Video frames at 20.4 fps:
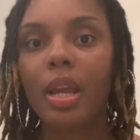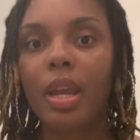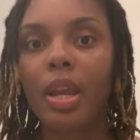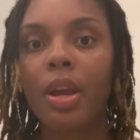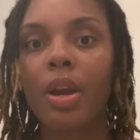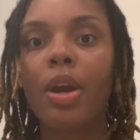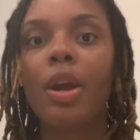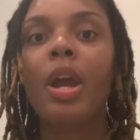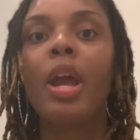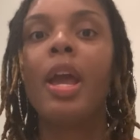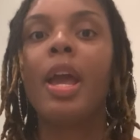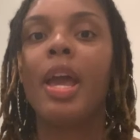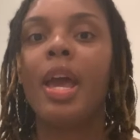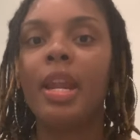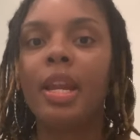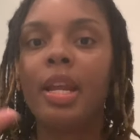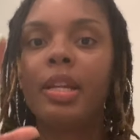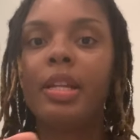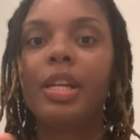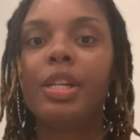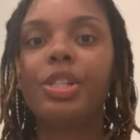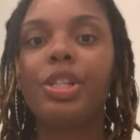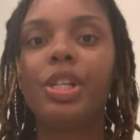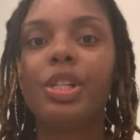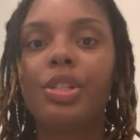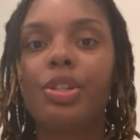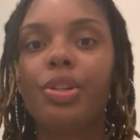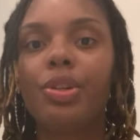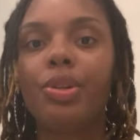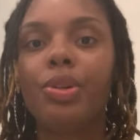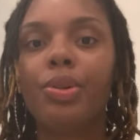in here in addition
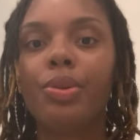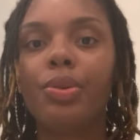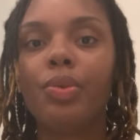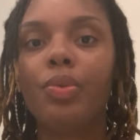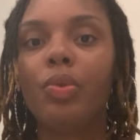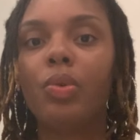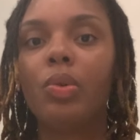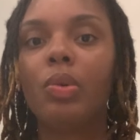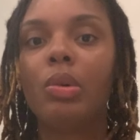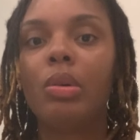to